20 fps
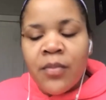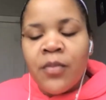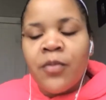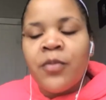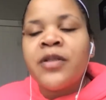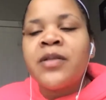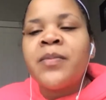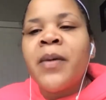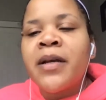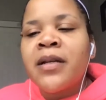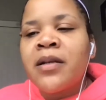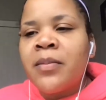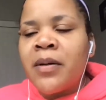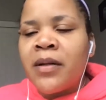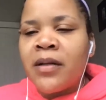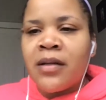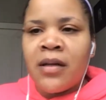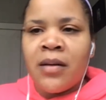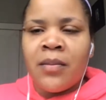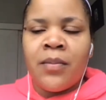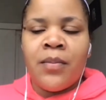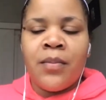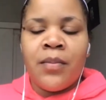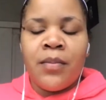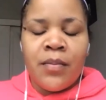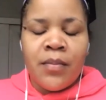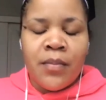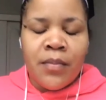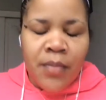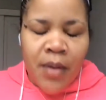respectability
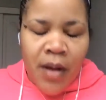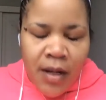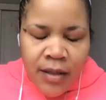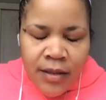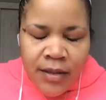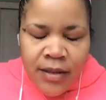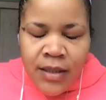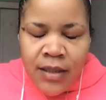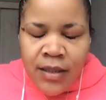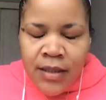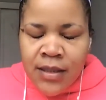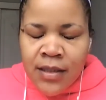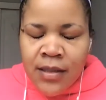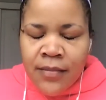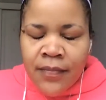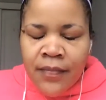politics.